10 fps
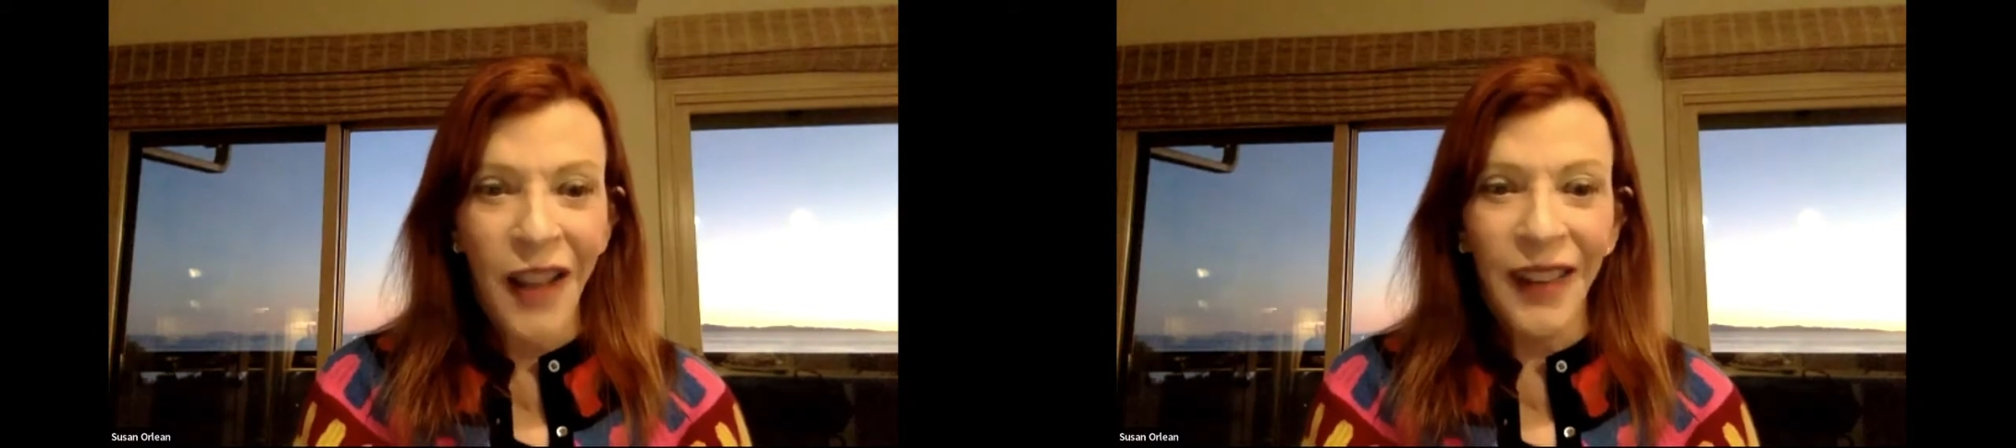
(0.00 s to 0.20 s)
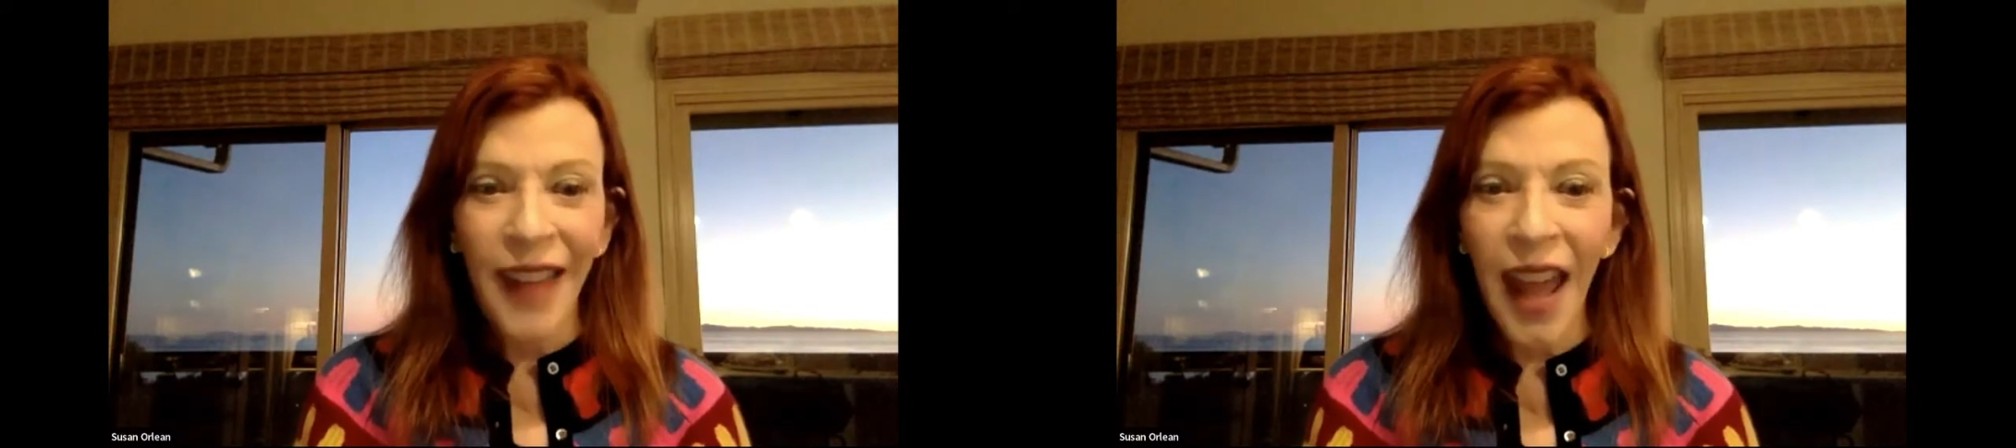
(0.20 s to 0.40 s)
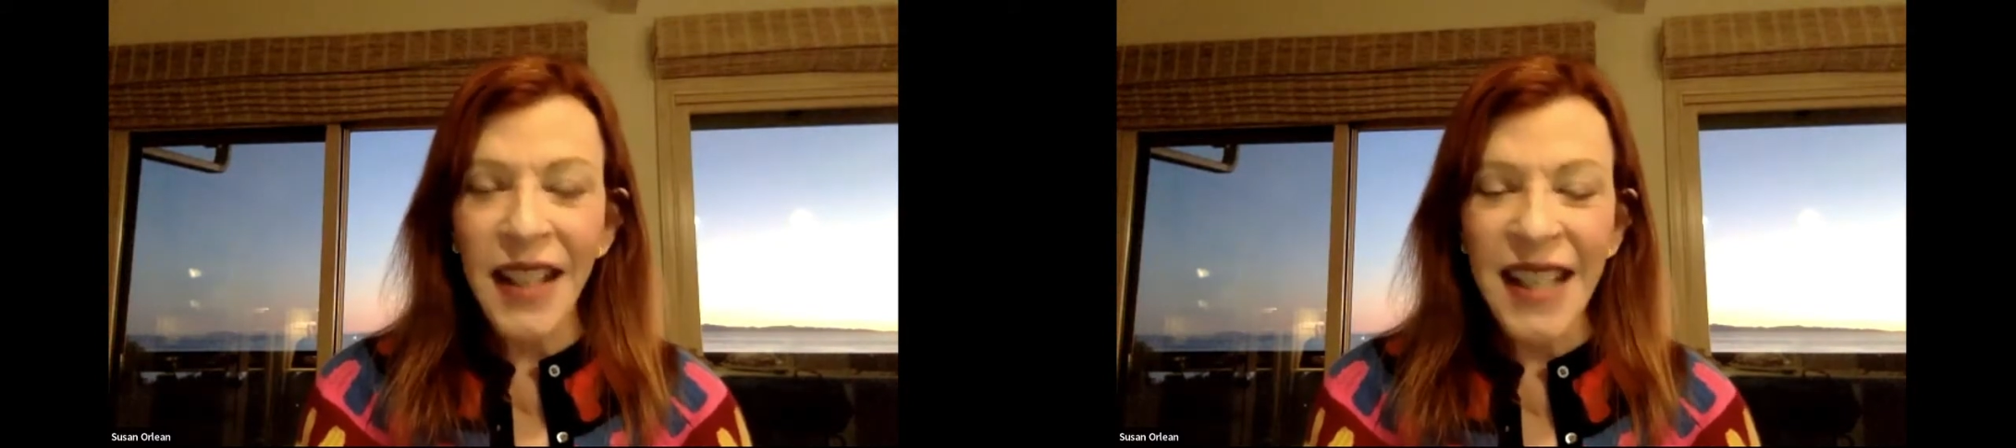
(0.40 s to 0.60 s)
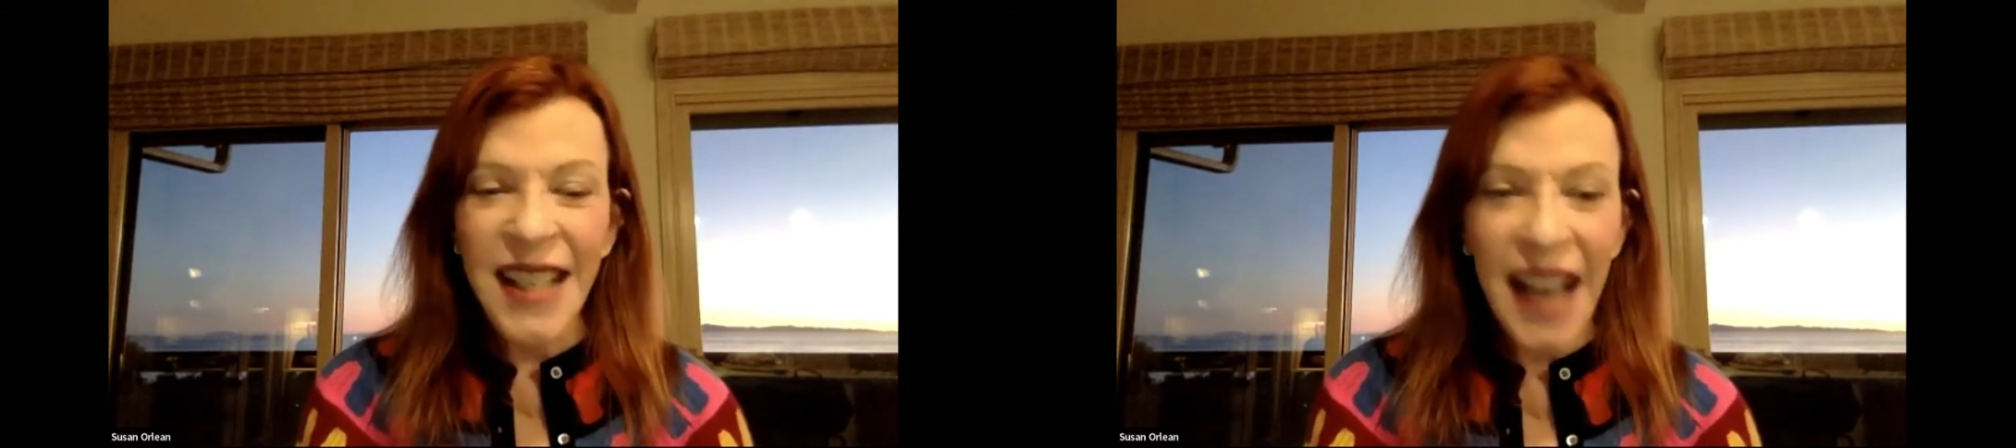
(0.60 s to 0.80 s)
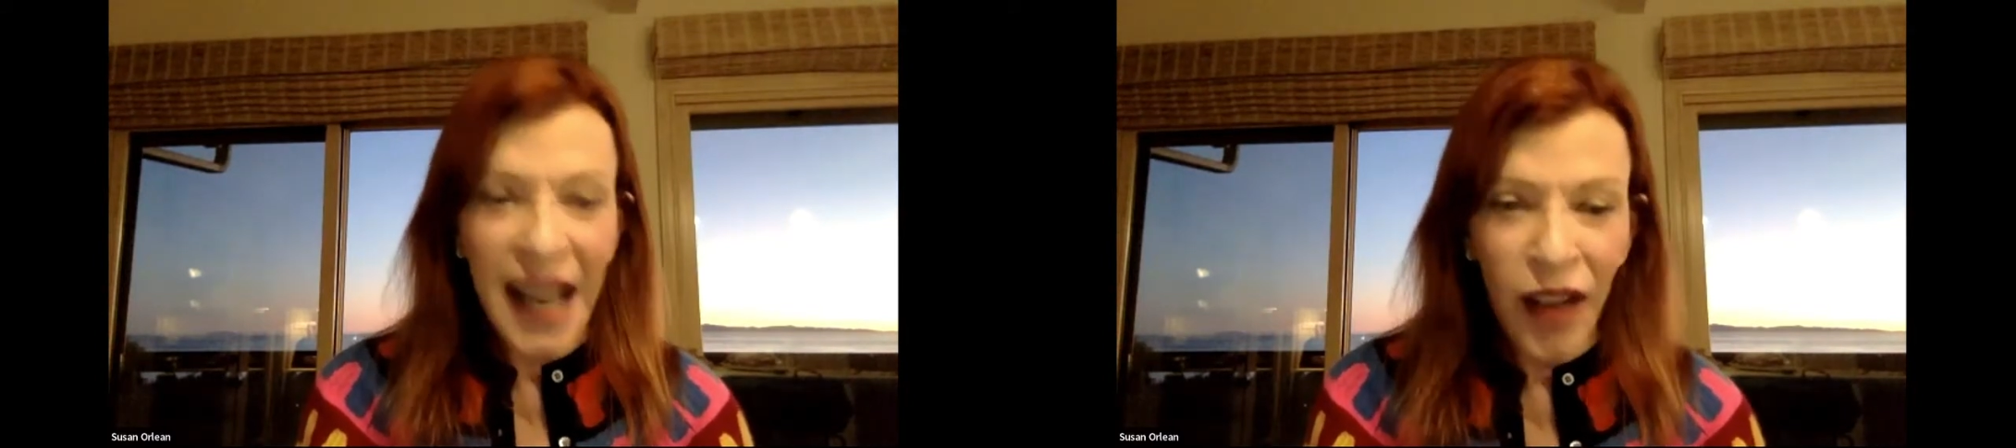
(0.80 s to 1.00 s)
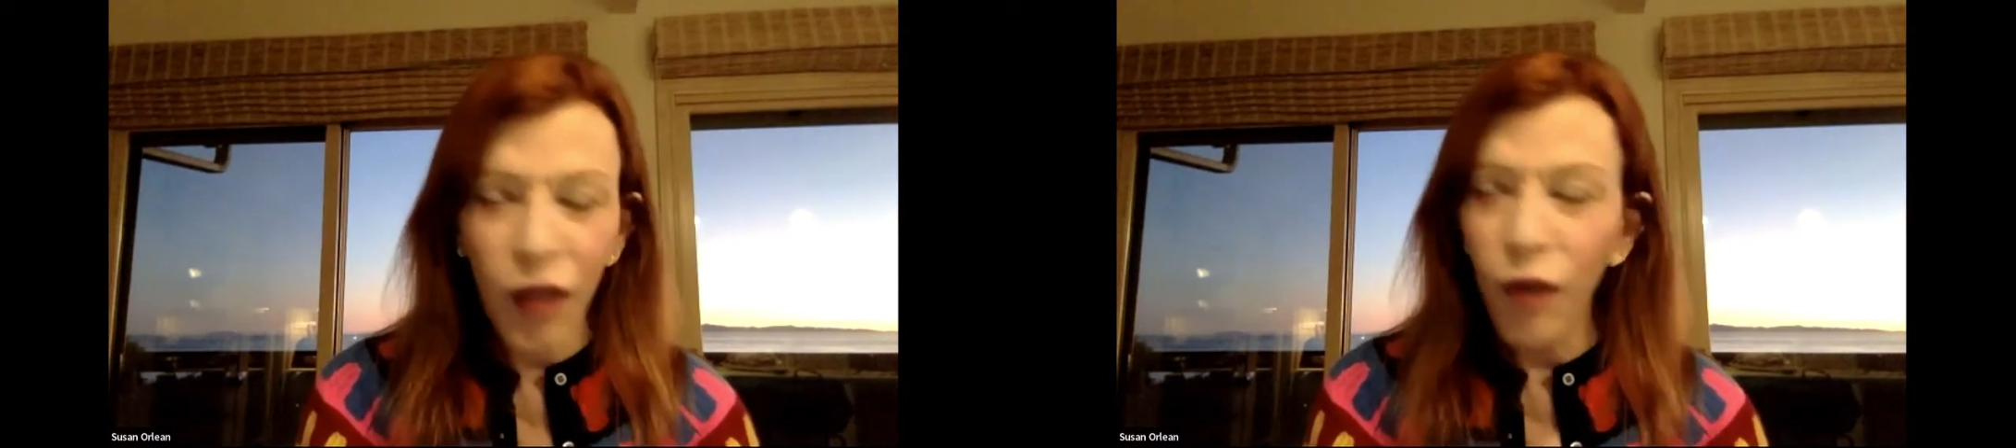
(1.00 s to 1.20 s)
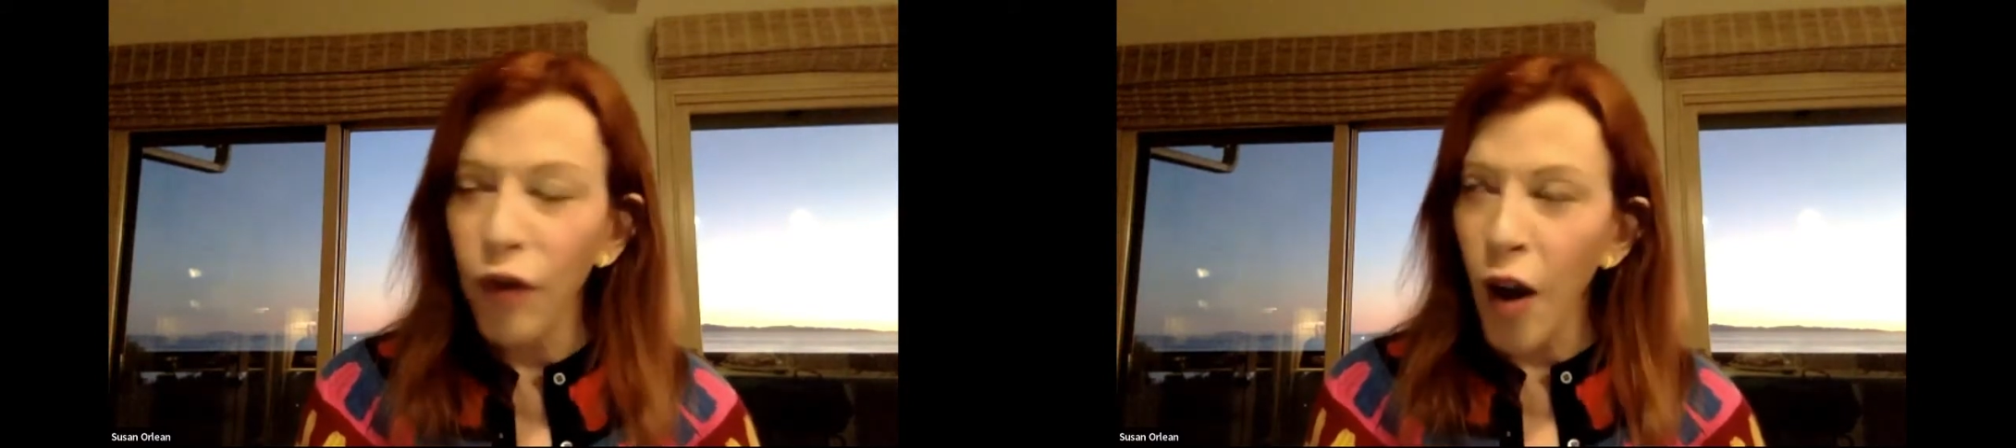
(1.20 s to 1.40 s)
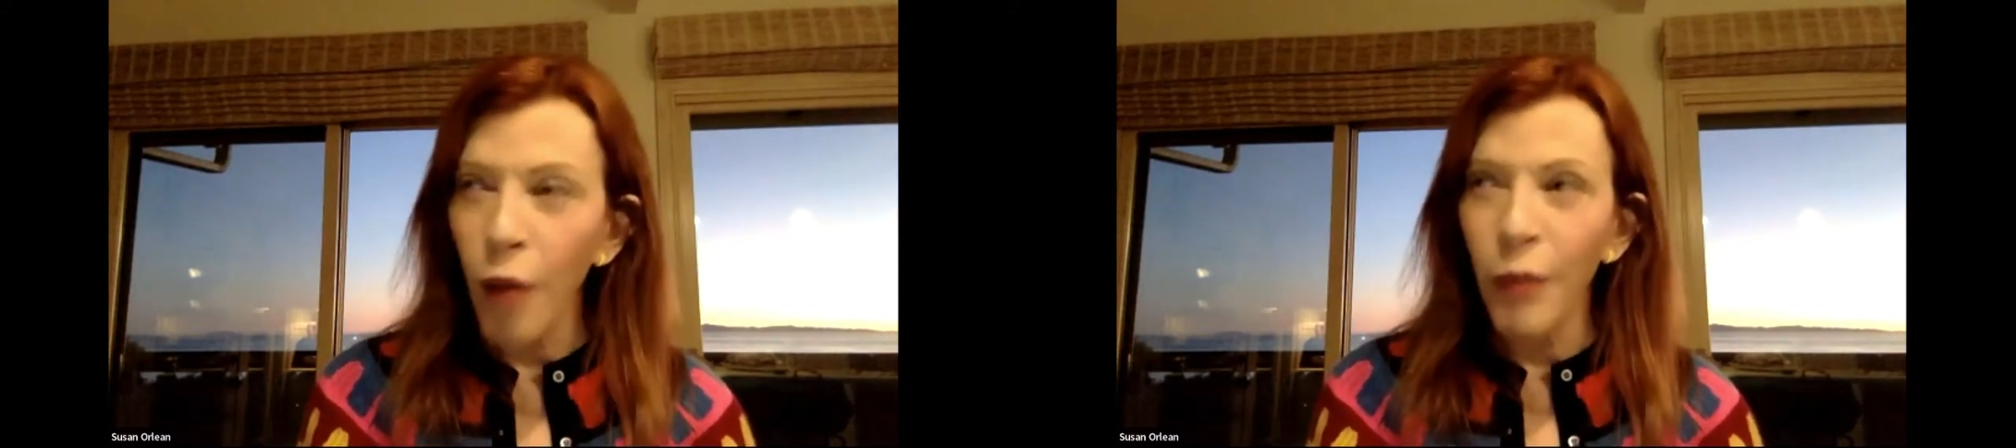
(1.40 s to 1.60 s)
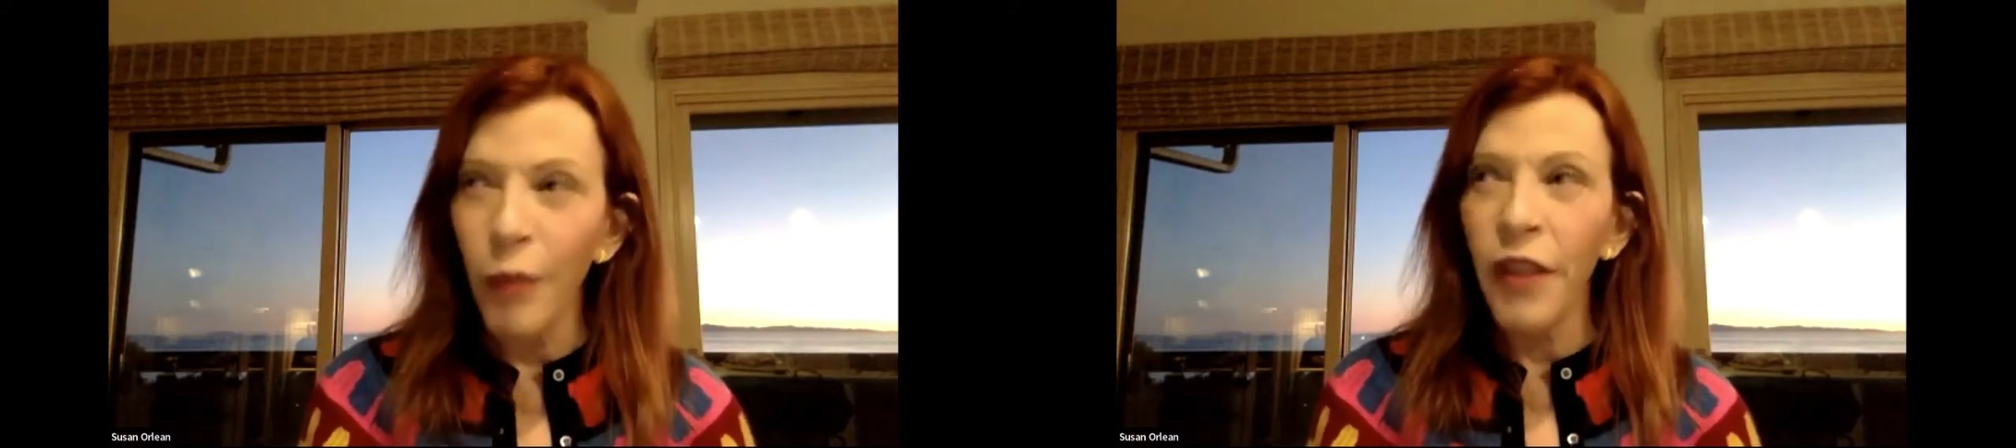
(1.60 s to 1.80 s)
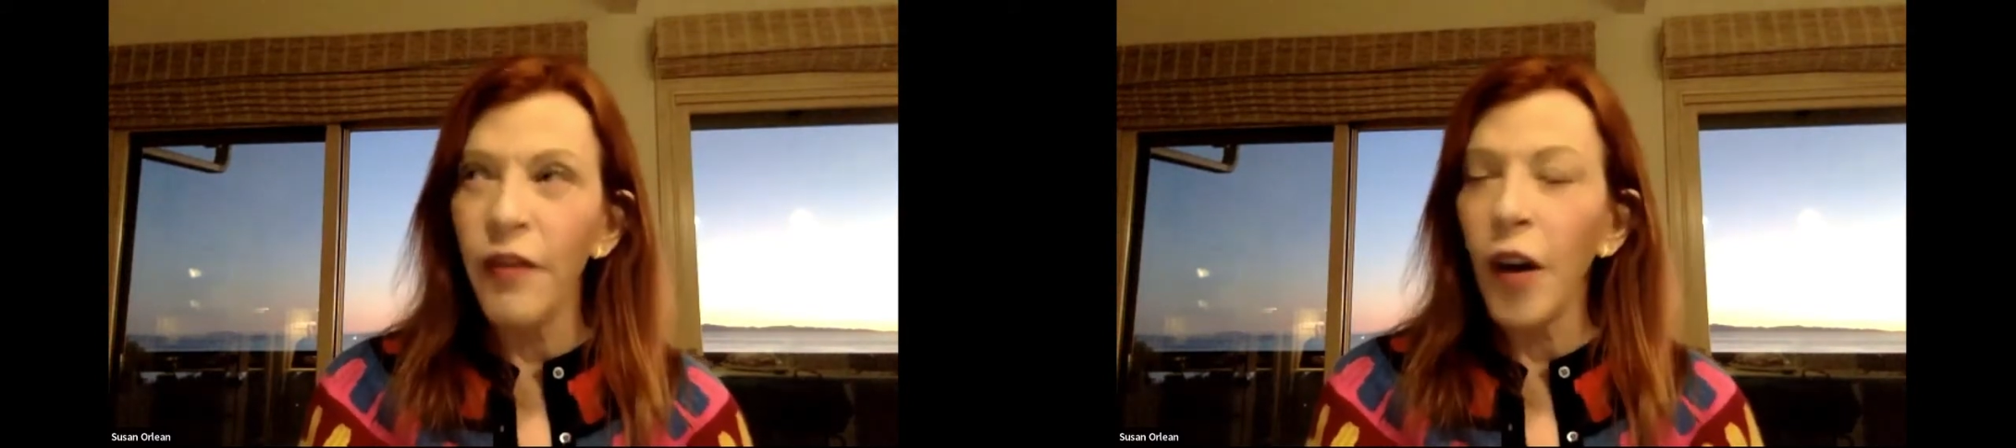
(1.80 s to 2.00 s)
that dated from the